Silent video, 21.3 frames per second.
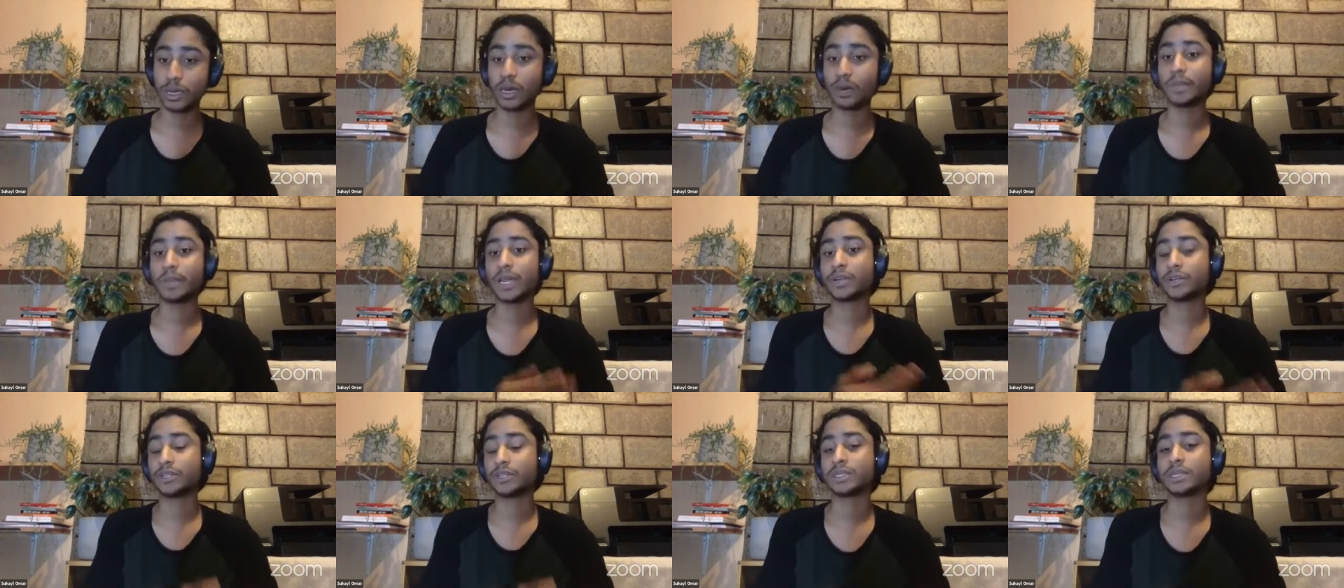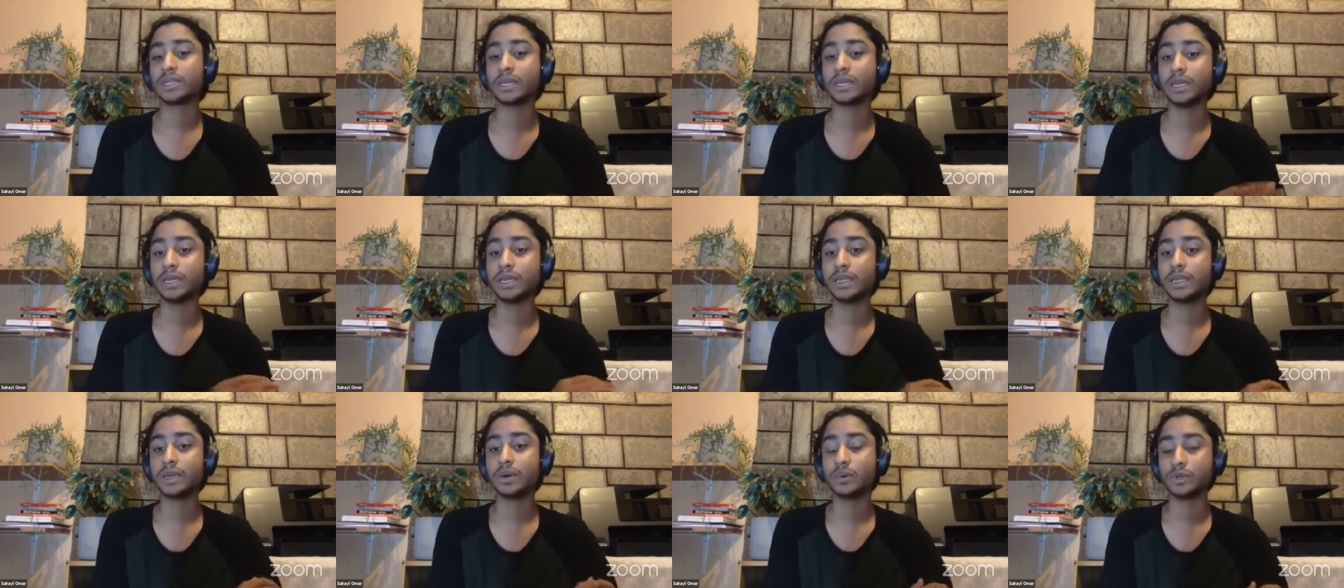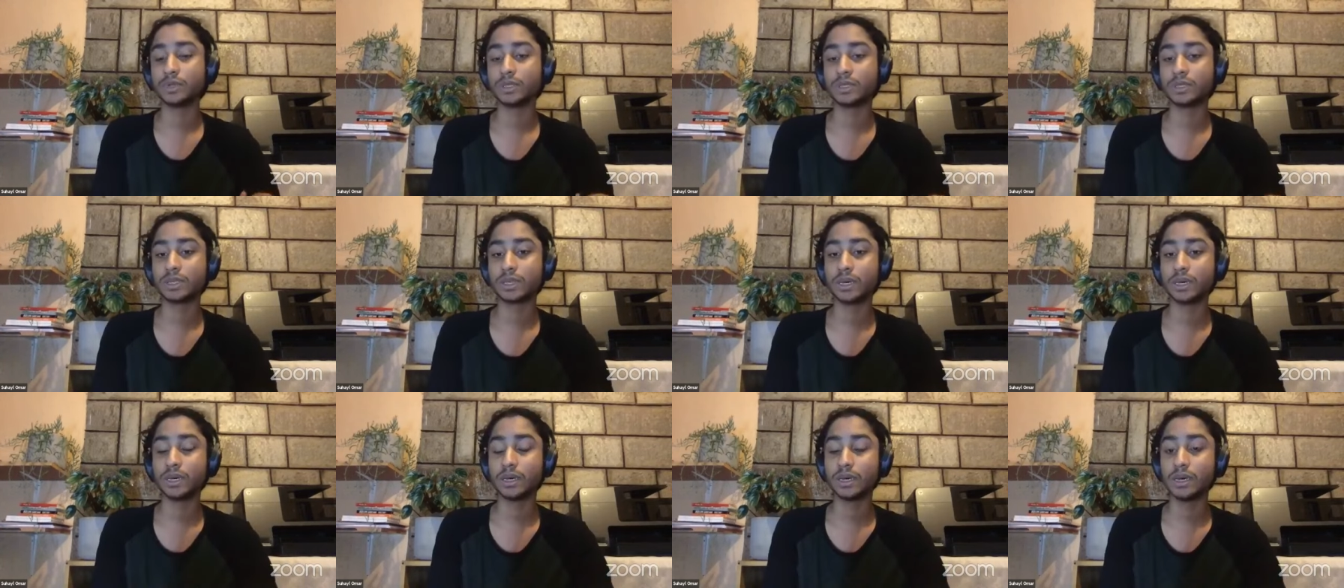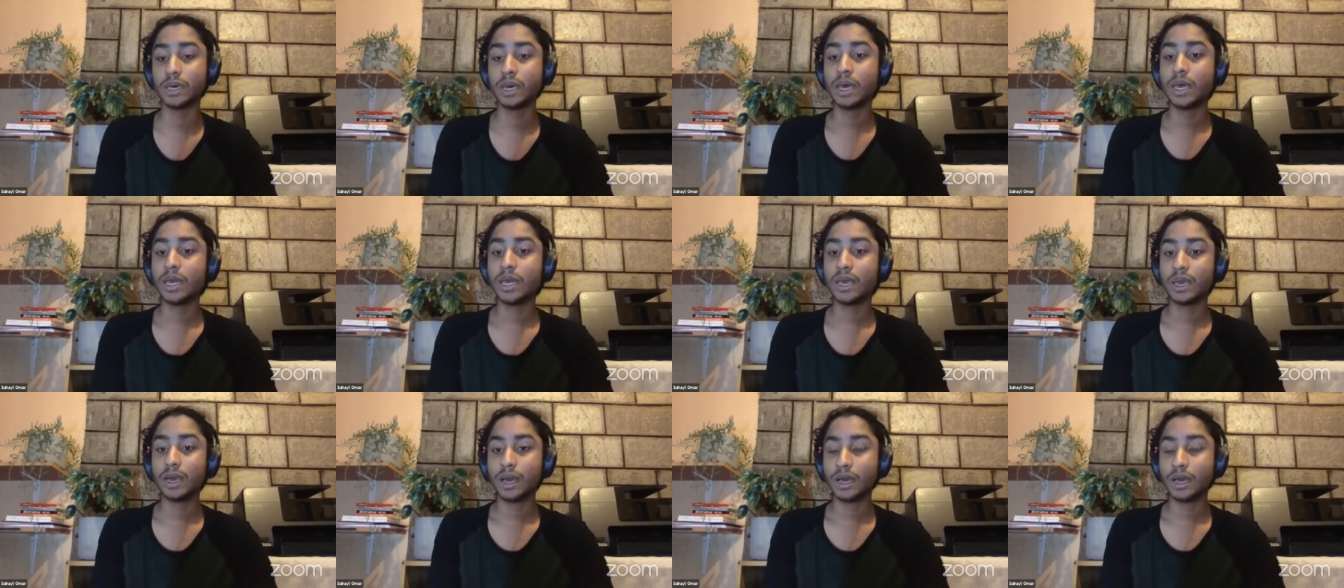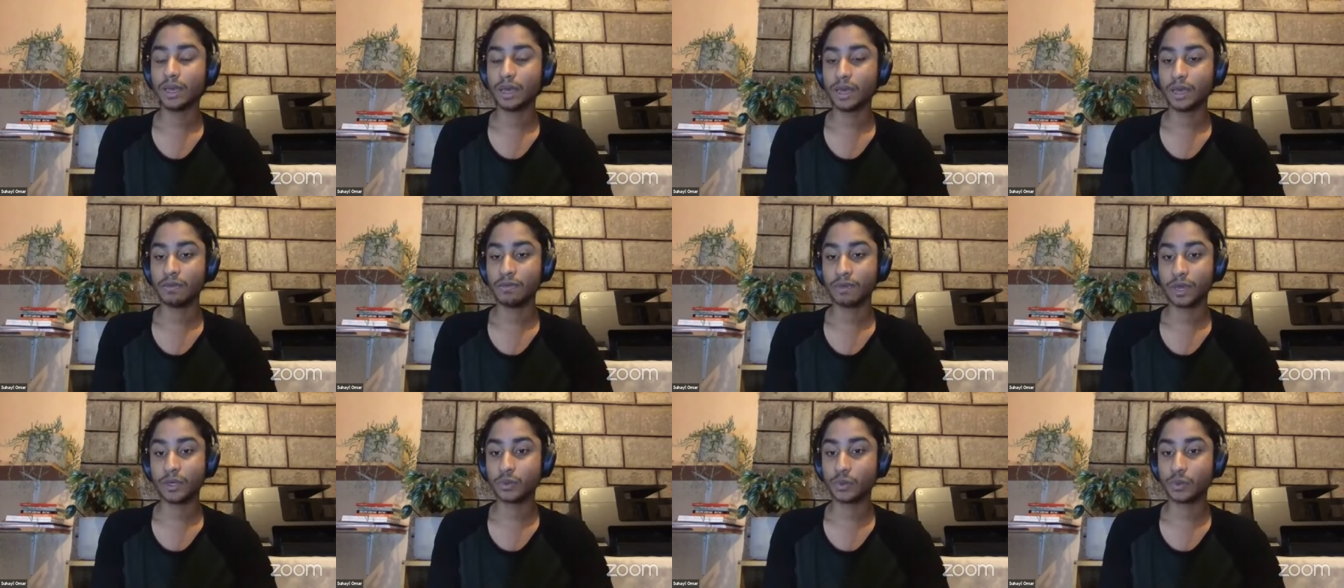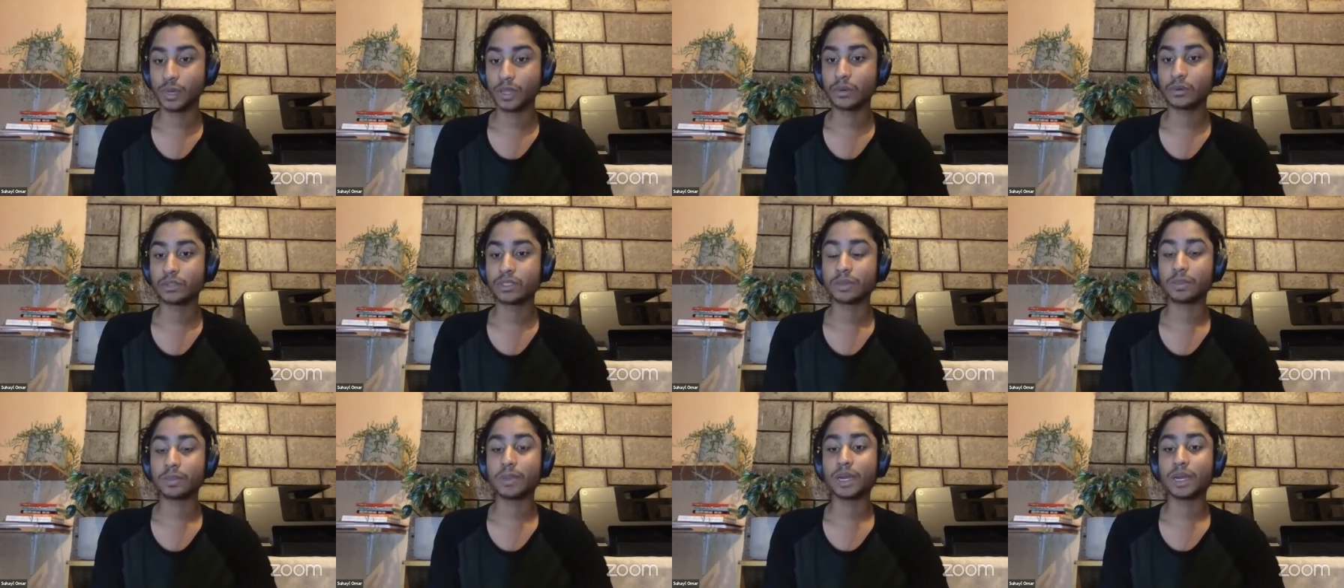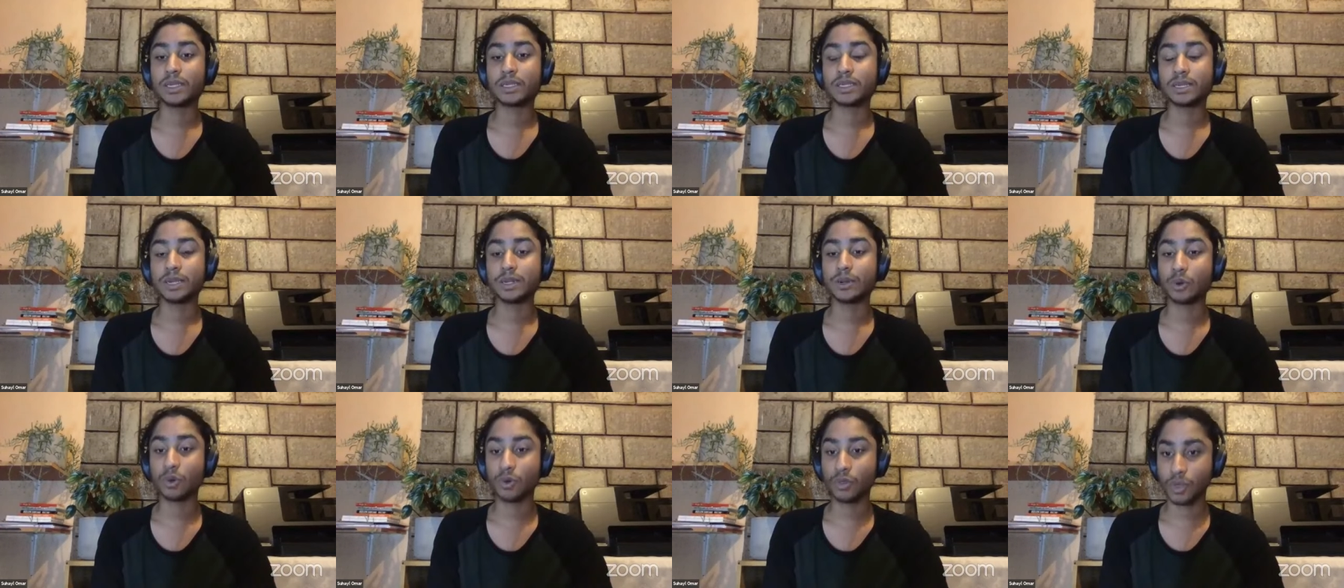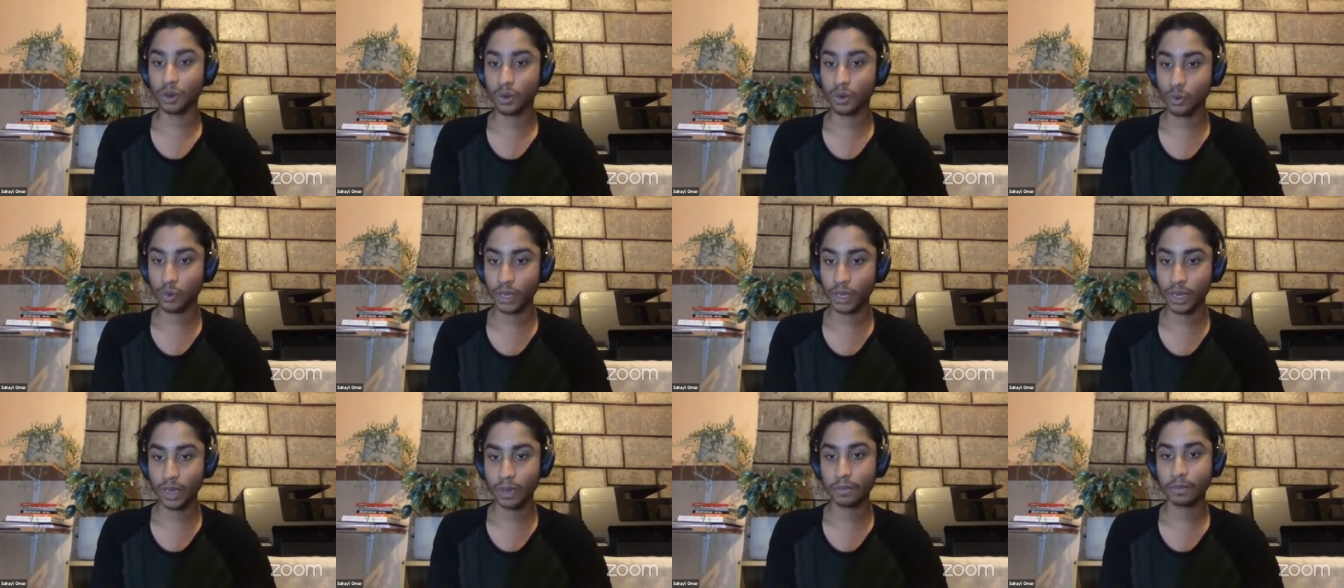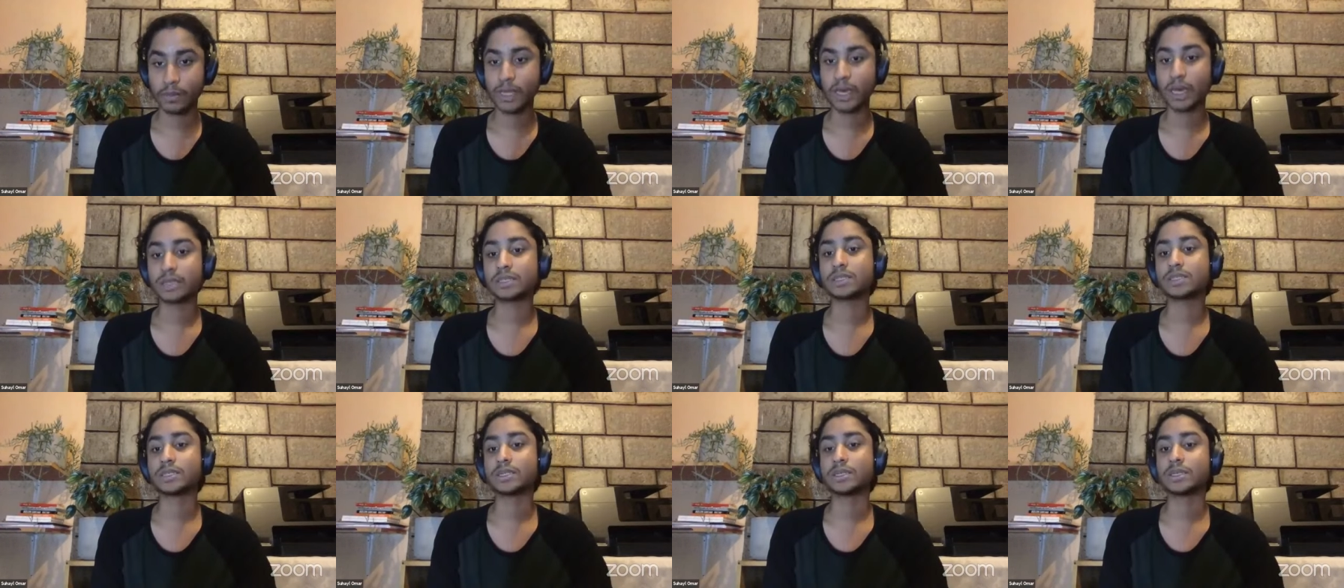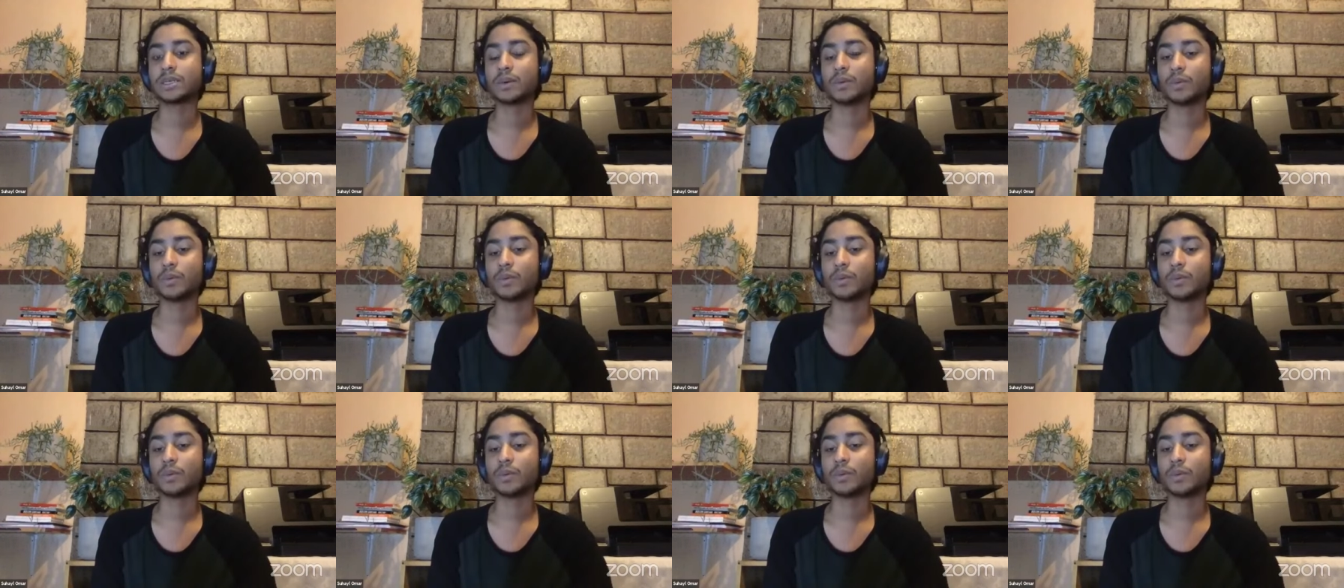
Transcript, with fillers: Um, like recently, there was the uh, event where there was a Palestinian author who came, they assisted